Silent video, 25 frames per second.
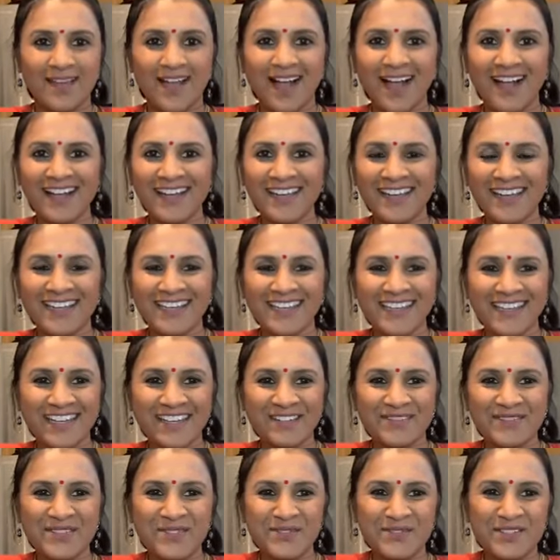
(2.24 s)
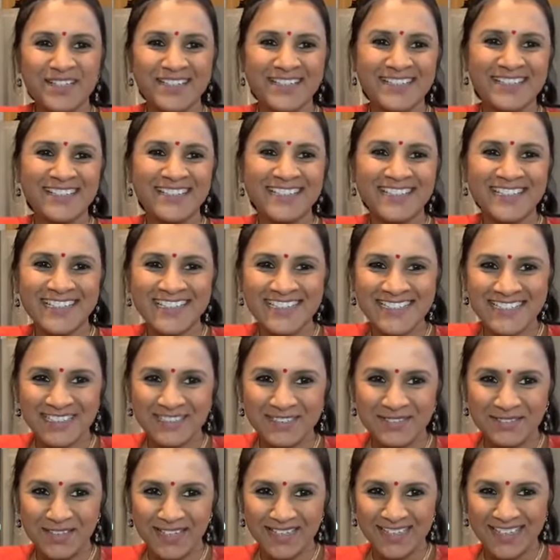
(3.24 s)
Hi everyone, it's
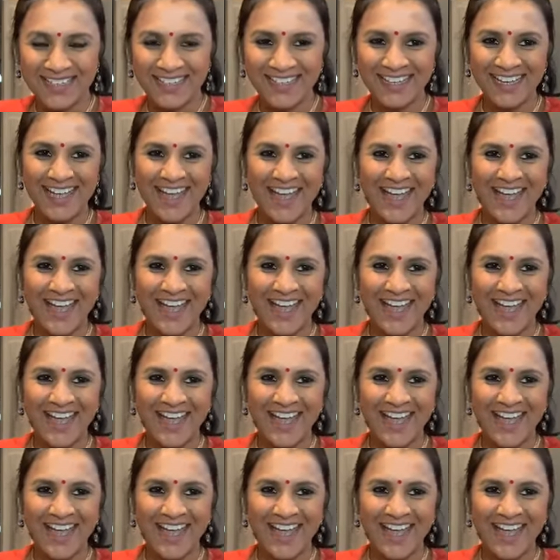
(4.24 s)
Anuradha